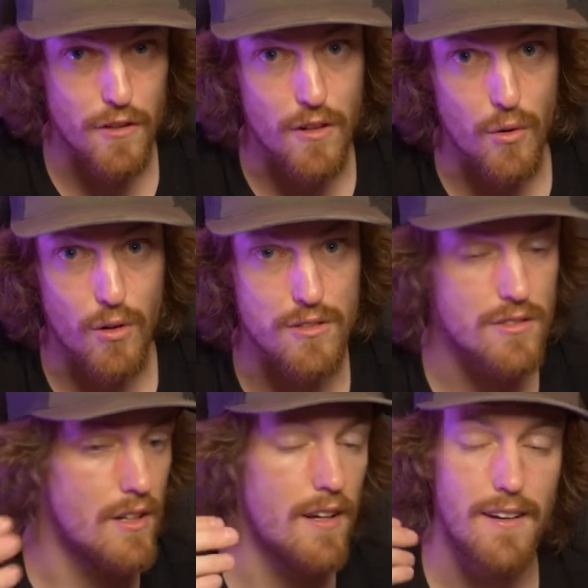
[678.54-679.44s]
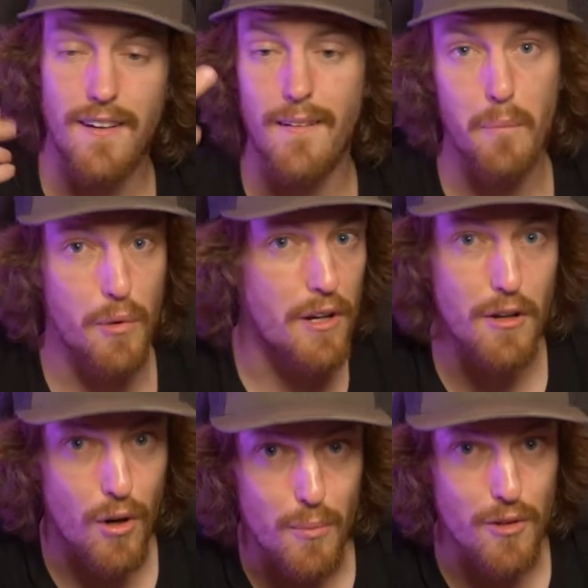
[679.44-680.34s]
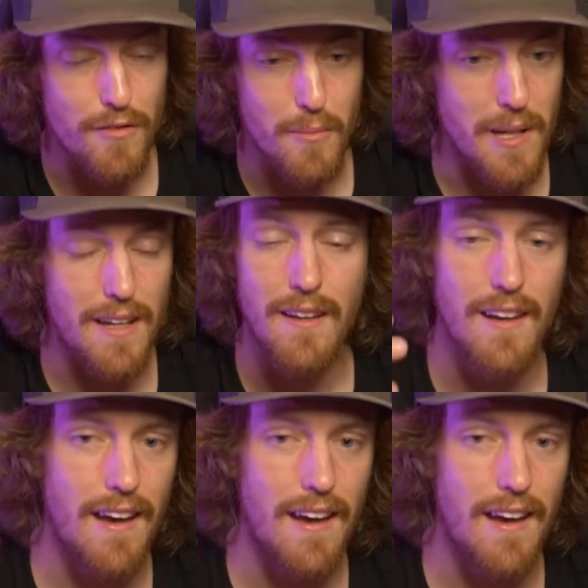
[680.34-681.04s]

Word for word: for the course, pretty normal for me.